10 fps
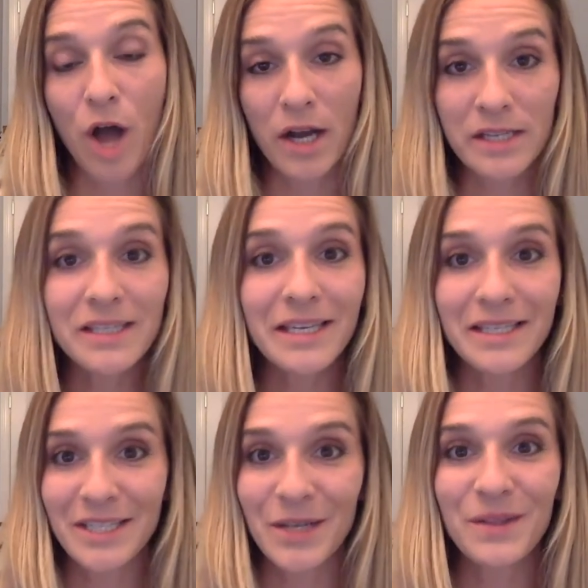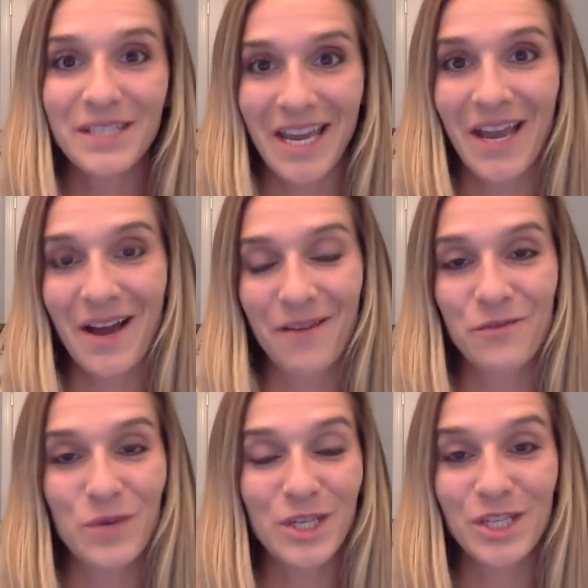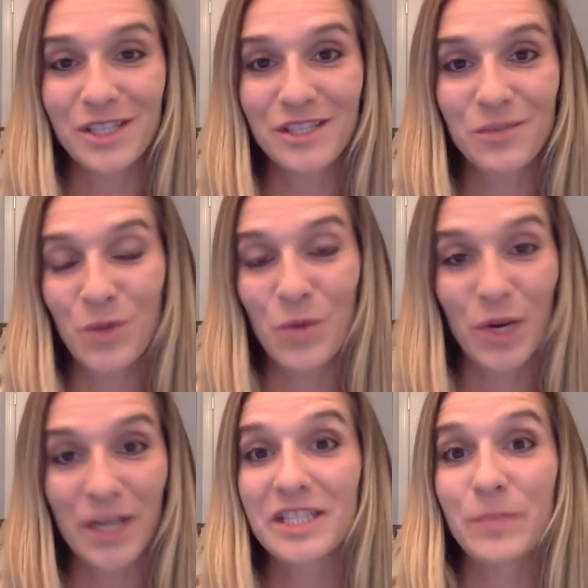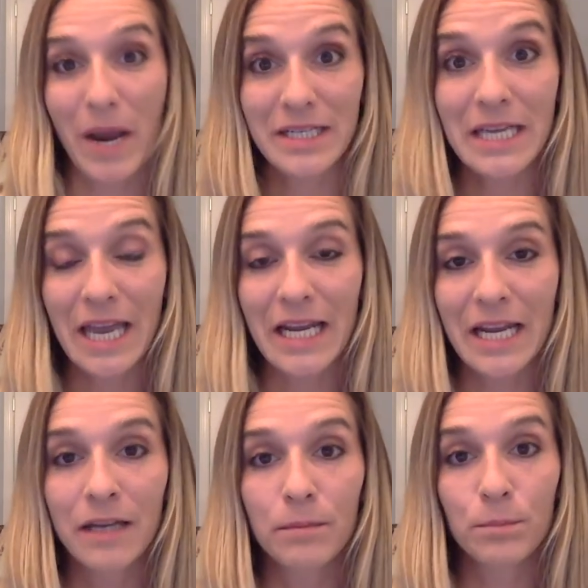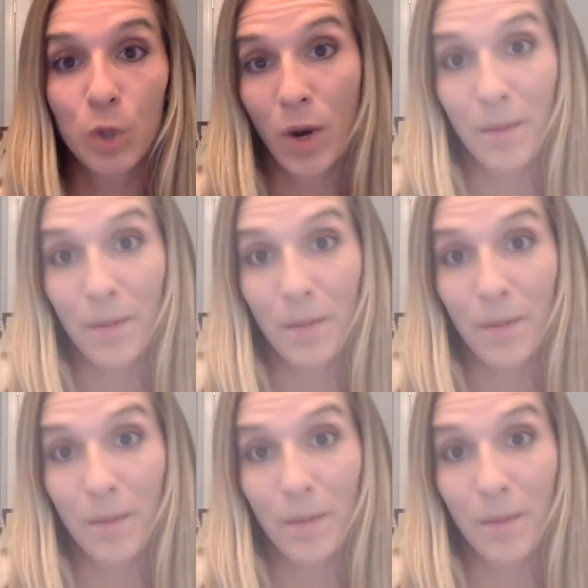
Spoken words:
Honestly, until the day of, we weren't expecting it, and it blew our